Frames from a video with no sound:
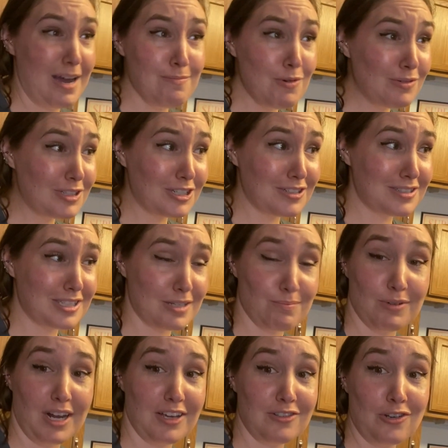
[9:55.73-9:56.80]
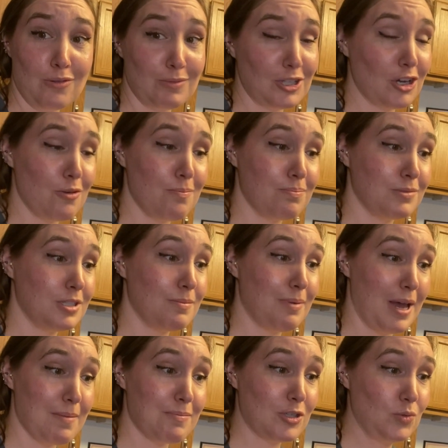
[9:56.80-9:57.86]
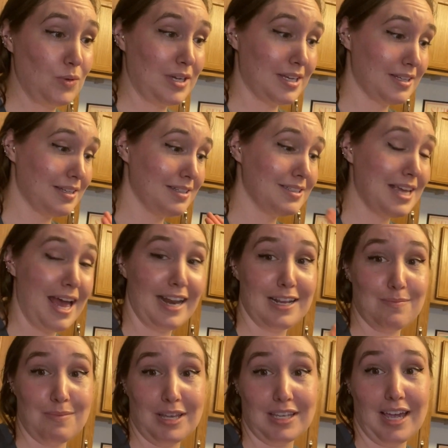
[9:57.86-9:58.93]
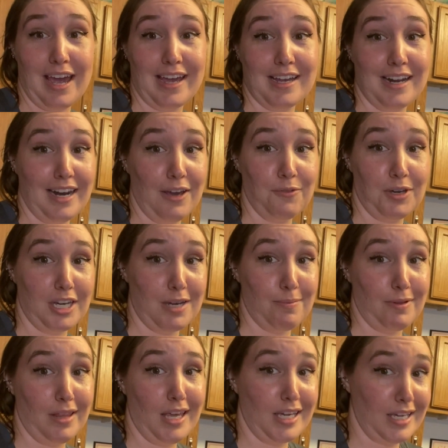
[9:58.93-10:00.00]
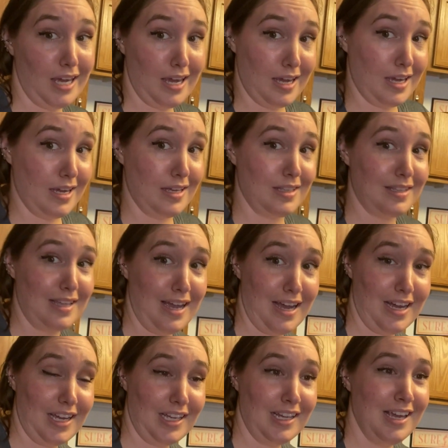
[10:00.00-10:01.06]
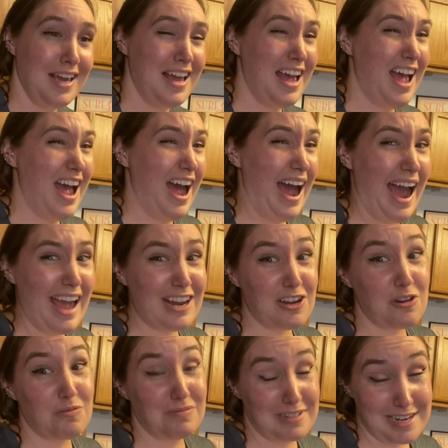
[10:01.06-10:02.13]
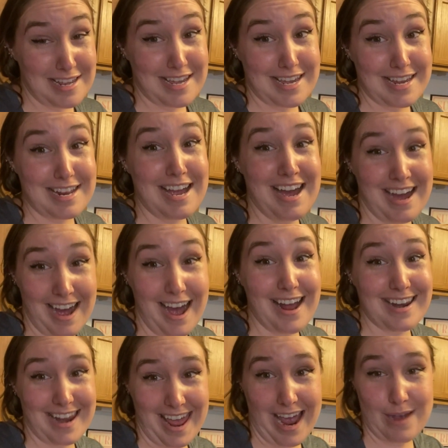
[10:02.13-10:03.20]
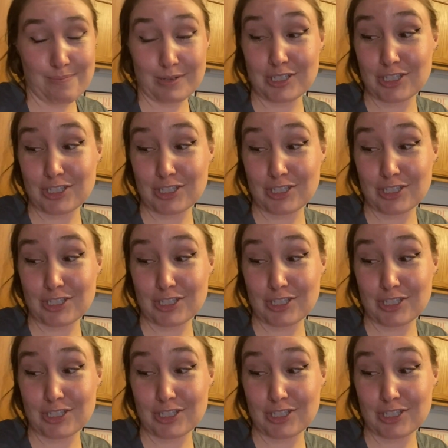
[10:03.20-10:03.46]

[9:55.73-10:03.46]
I'm a really good sleeper. I normally go to bed between ten and midnight and I wake up at like eight, nine. I don't need a nap.